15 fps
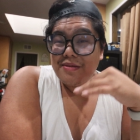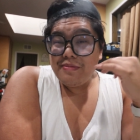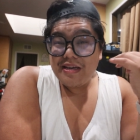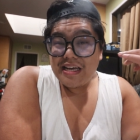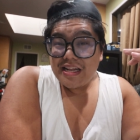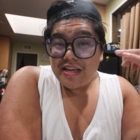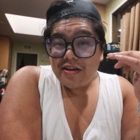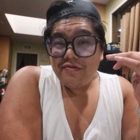the
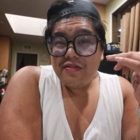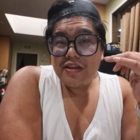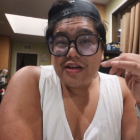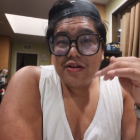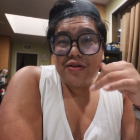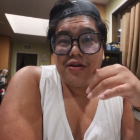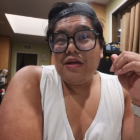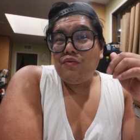beginning of the
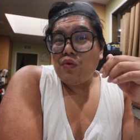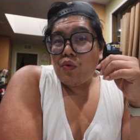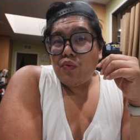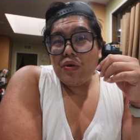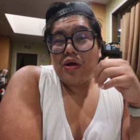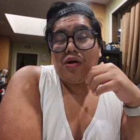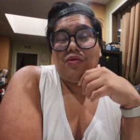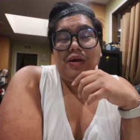year than where
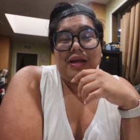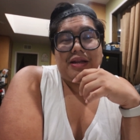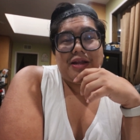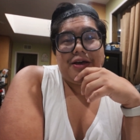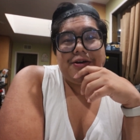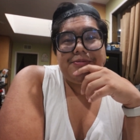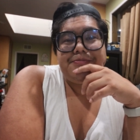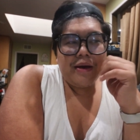we are right
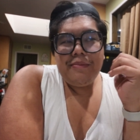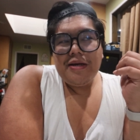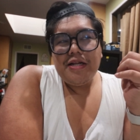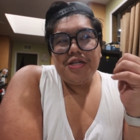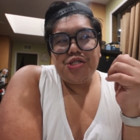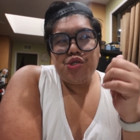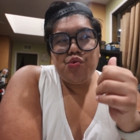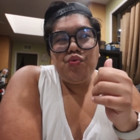now? I made a
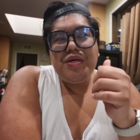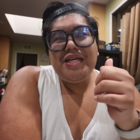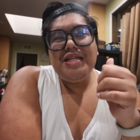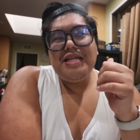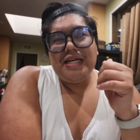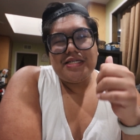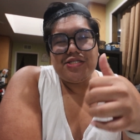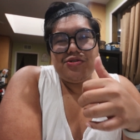tweet
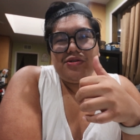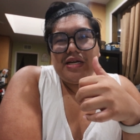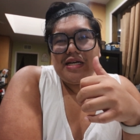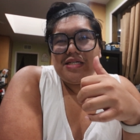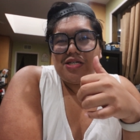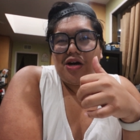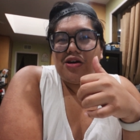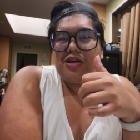yesterday
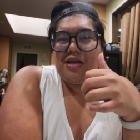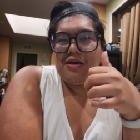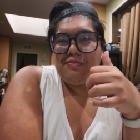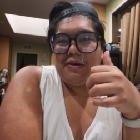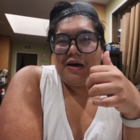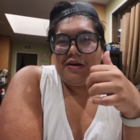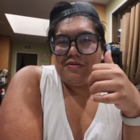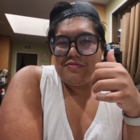talking
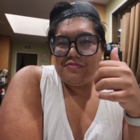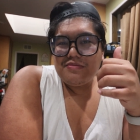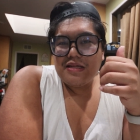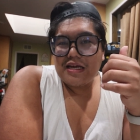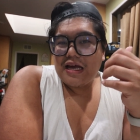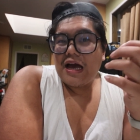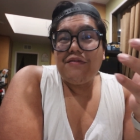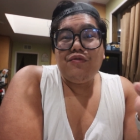about,
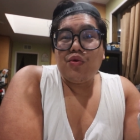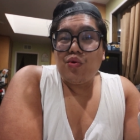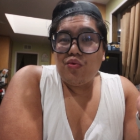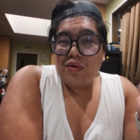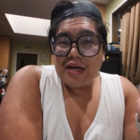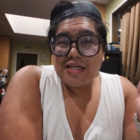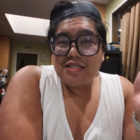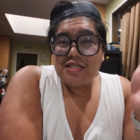like, I've
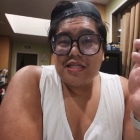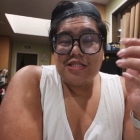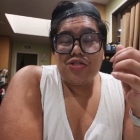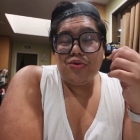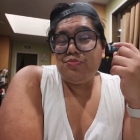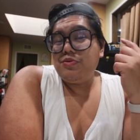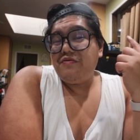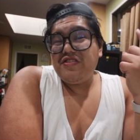regressed in
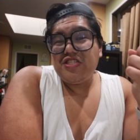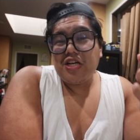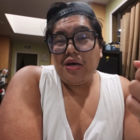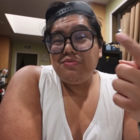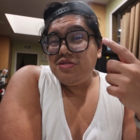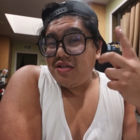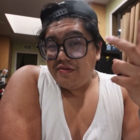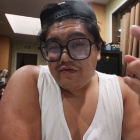terms of
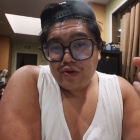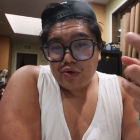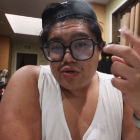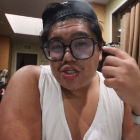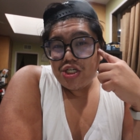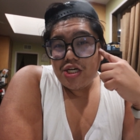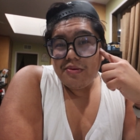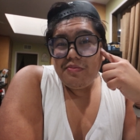subs and
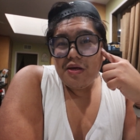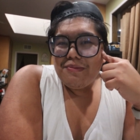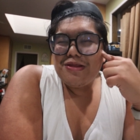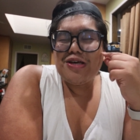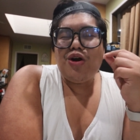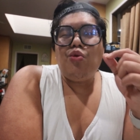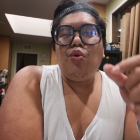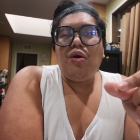viewership, but
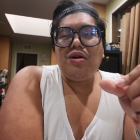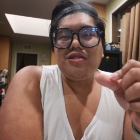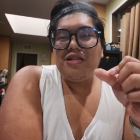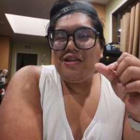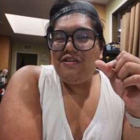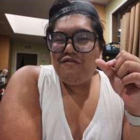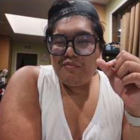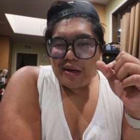the
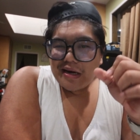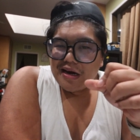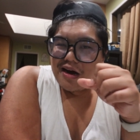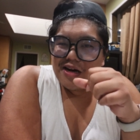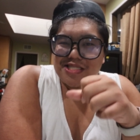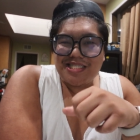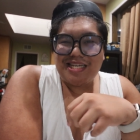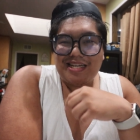quality of my
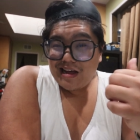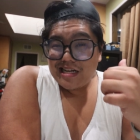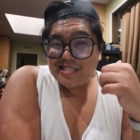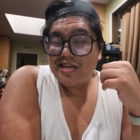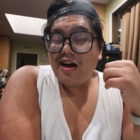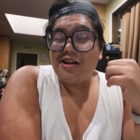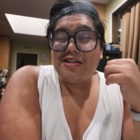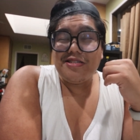content has
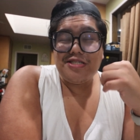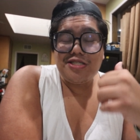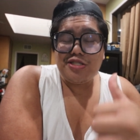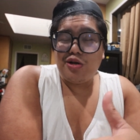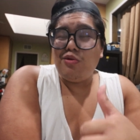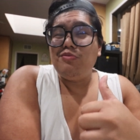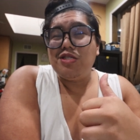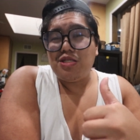gotten
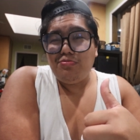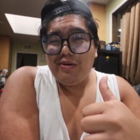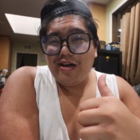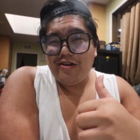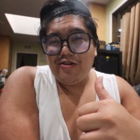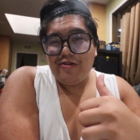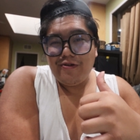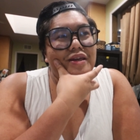so much
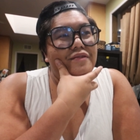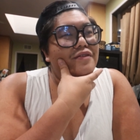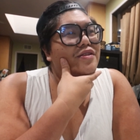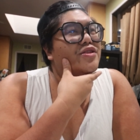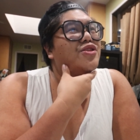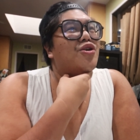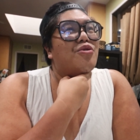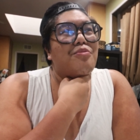better.
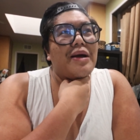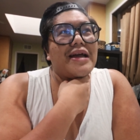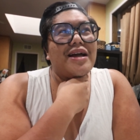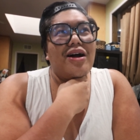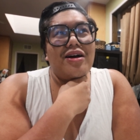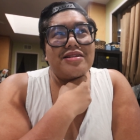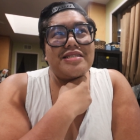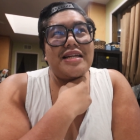Even though my
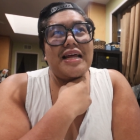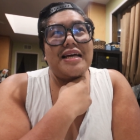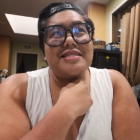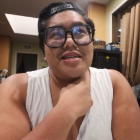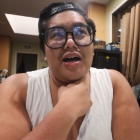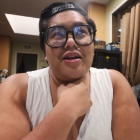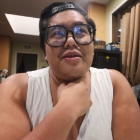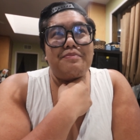content has
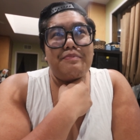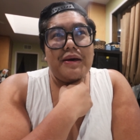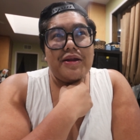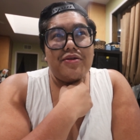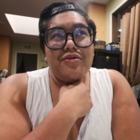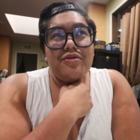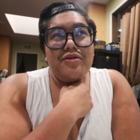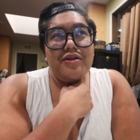gotten
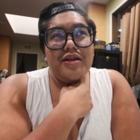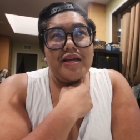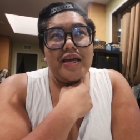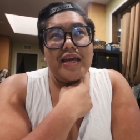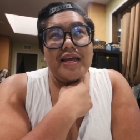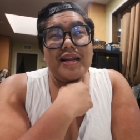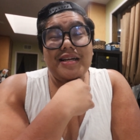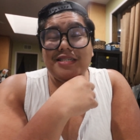better
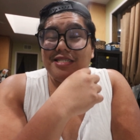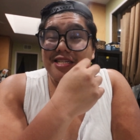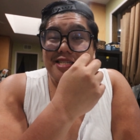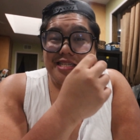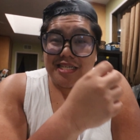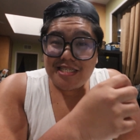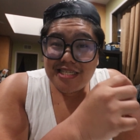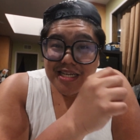in a
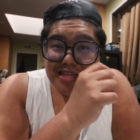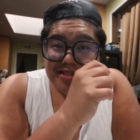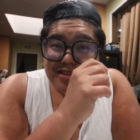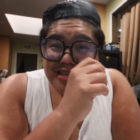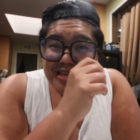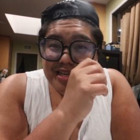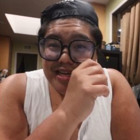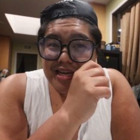
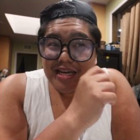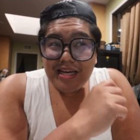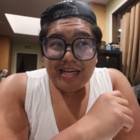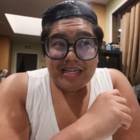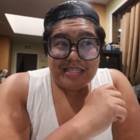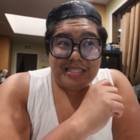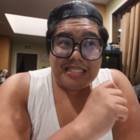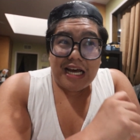statistically
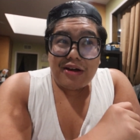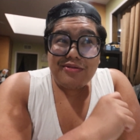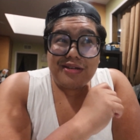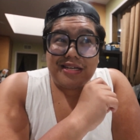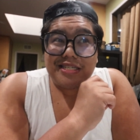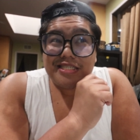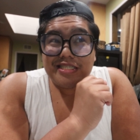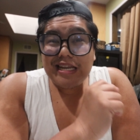
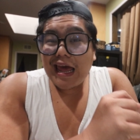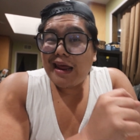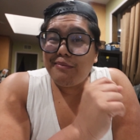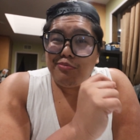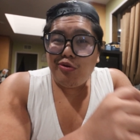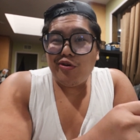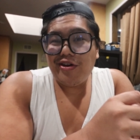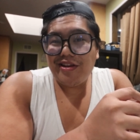sounding
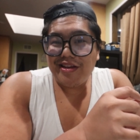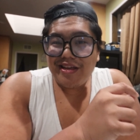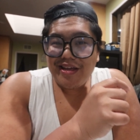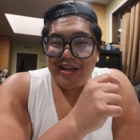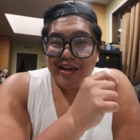standpoint,